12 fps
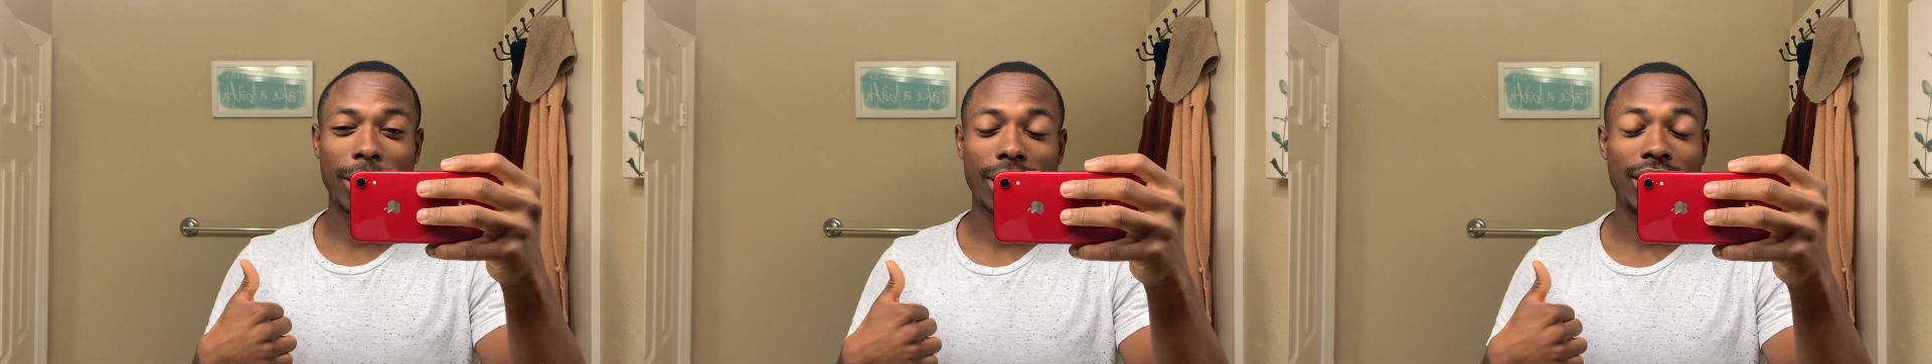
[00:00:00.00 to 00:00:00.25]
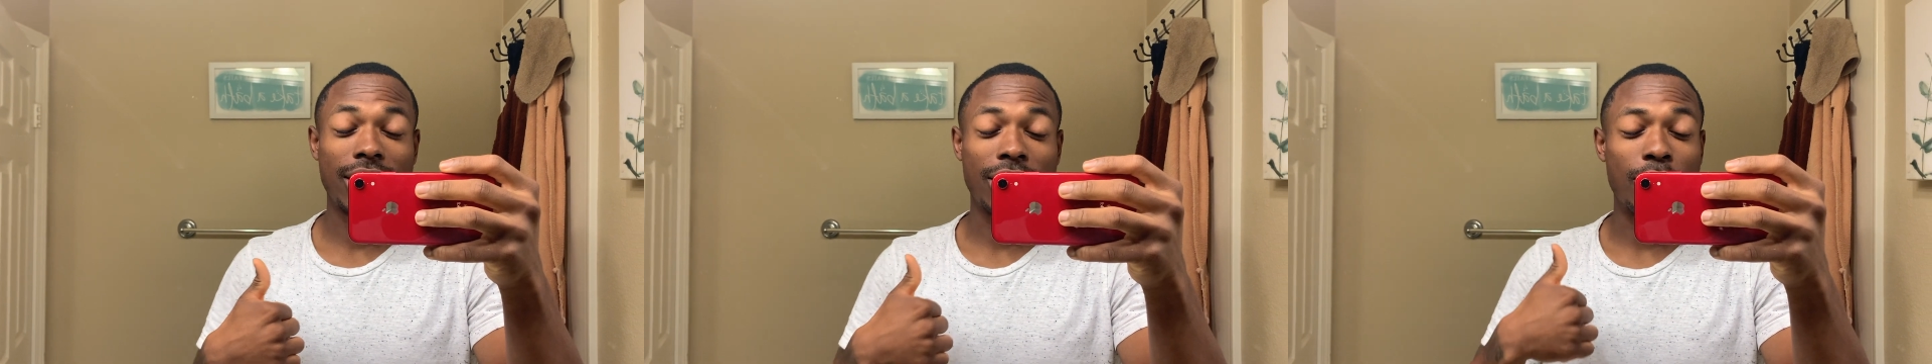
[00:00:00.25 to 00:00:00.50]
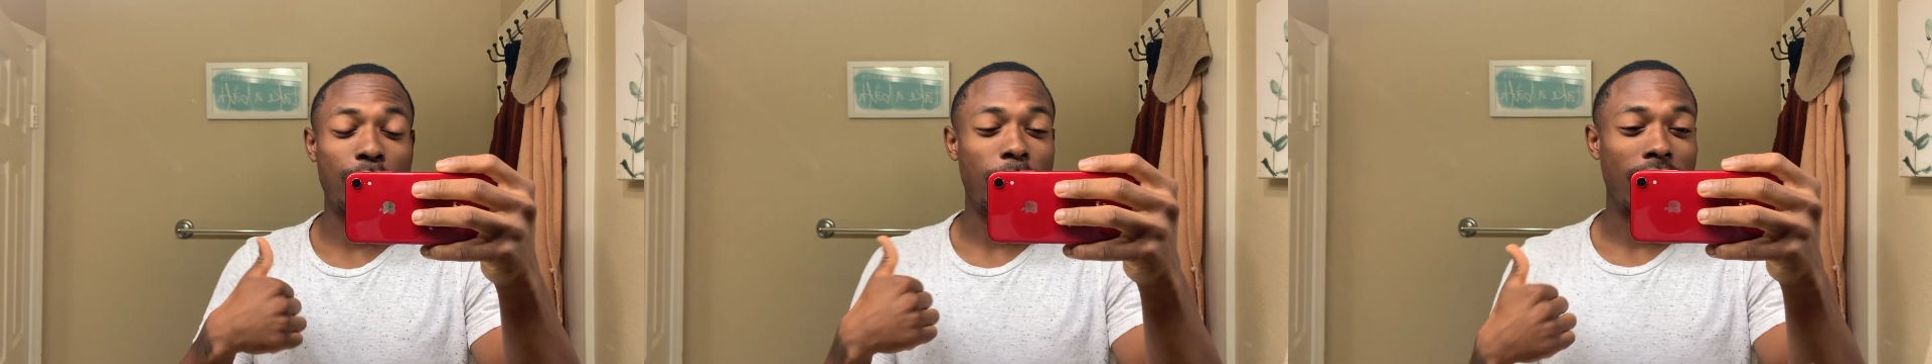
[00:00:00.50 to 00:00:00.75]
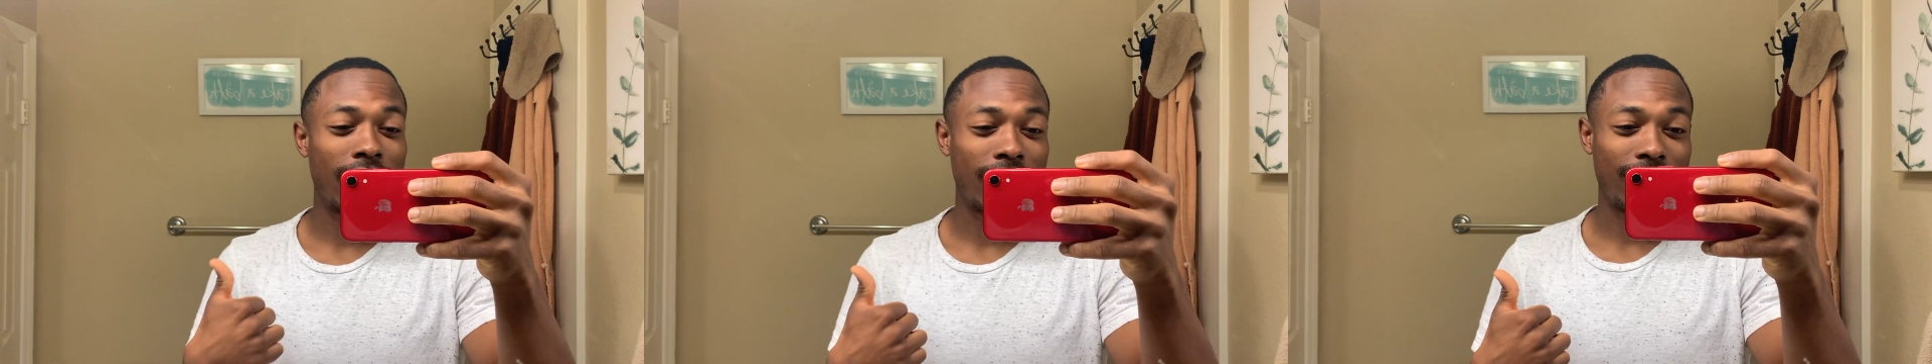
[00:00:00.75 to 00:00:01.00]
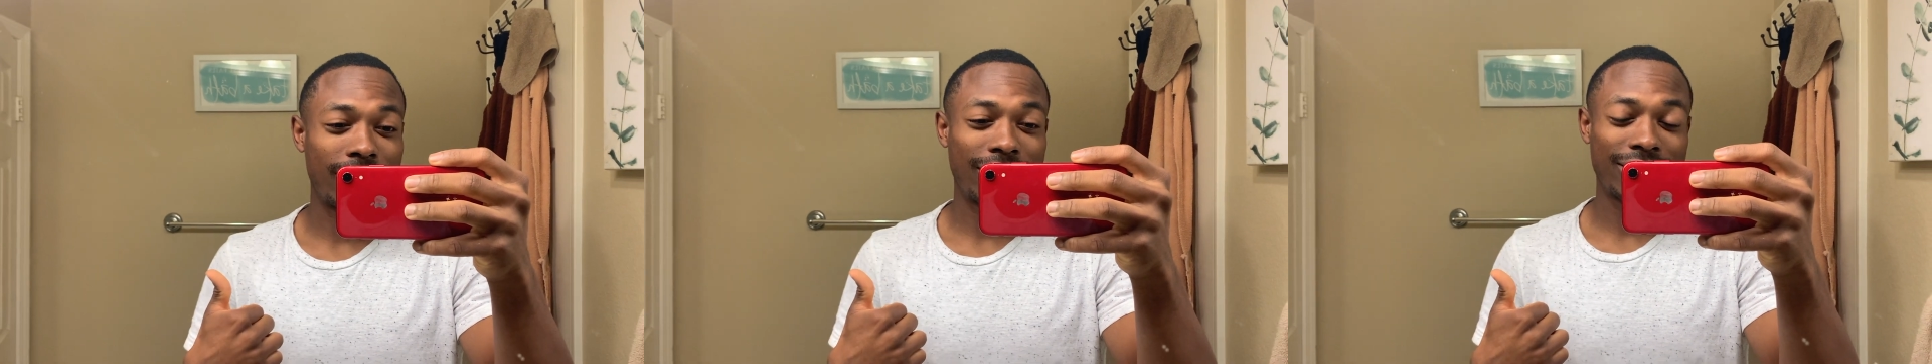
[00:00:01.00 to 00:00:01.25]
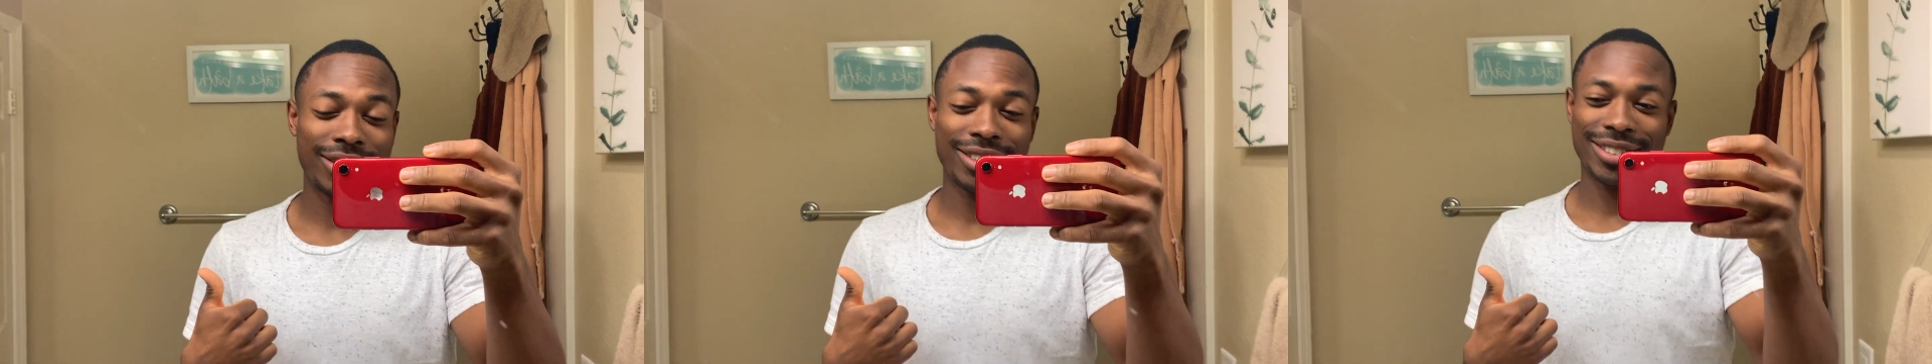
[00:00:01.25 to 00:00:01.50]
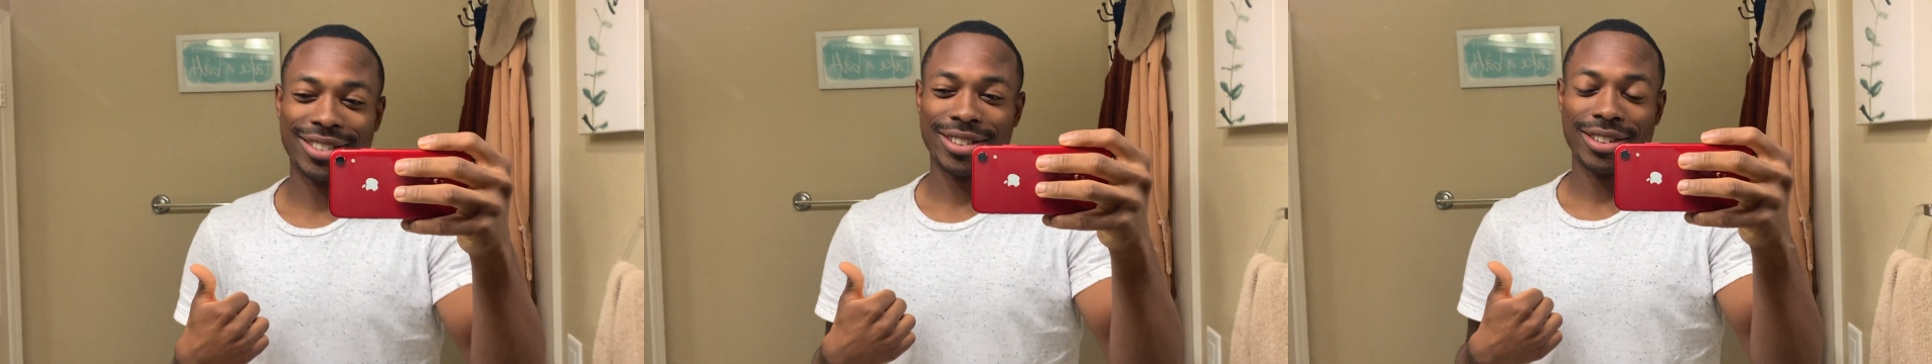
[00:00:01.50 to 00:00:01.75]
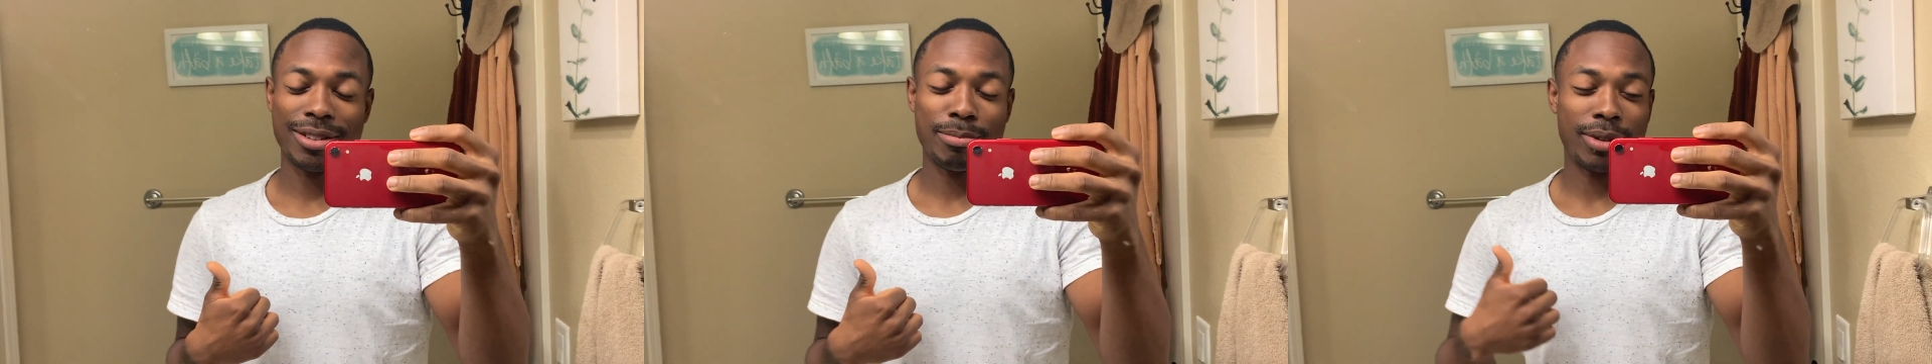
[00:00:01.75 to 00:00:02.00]
in Hawaii.
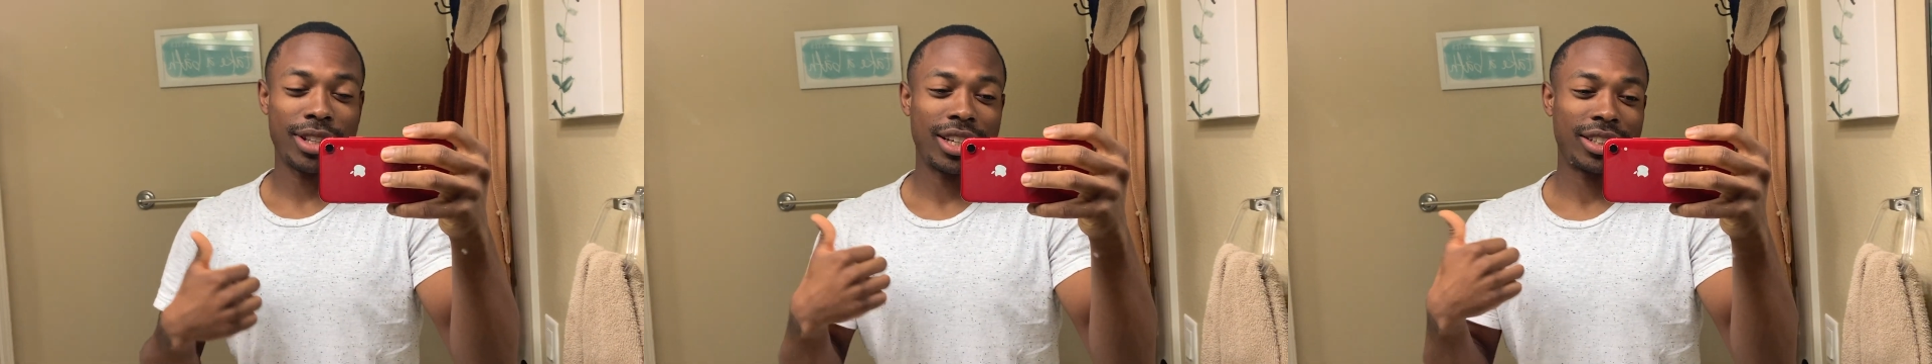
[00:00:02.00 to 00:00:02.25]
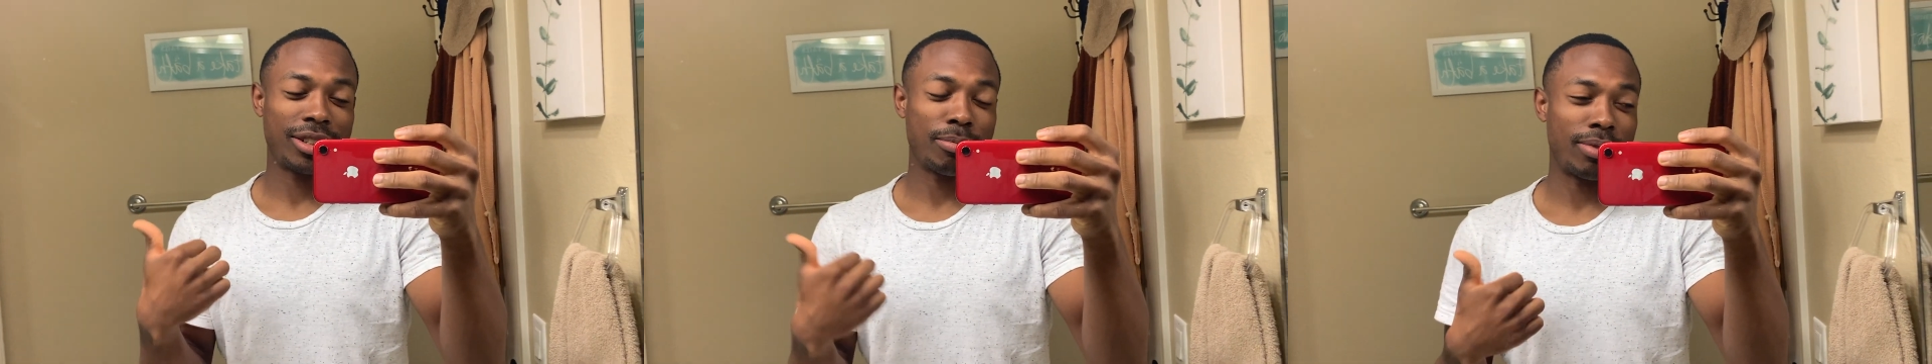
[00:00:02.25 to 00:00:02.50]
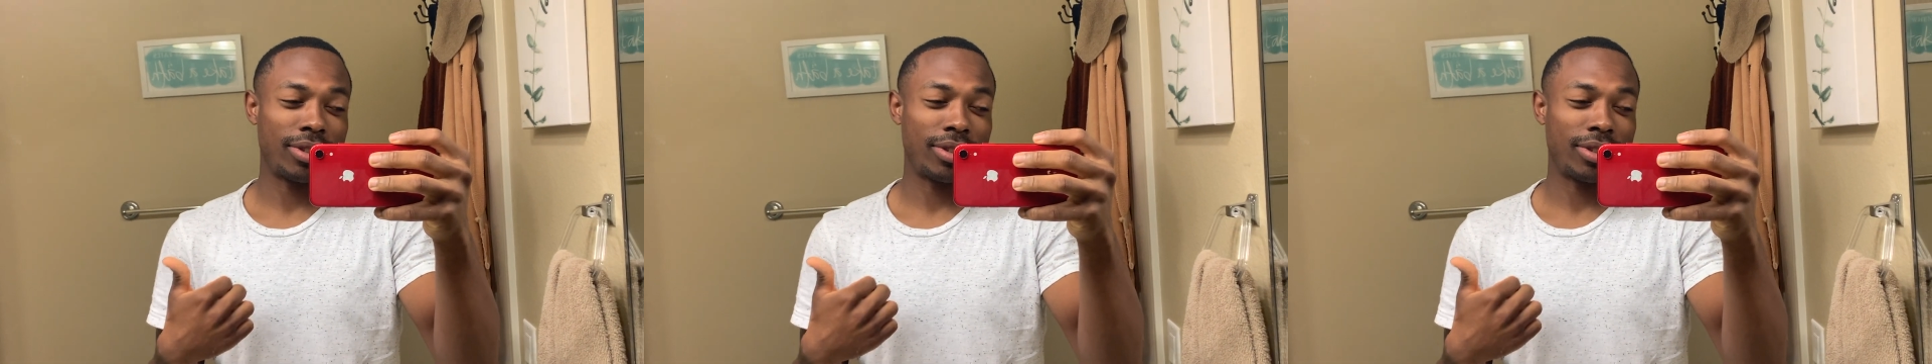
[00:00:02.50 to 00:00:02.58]
But that's the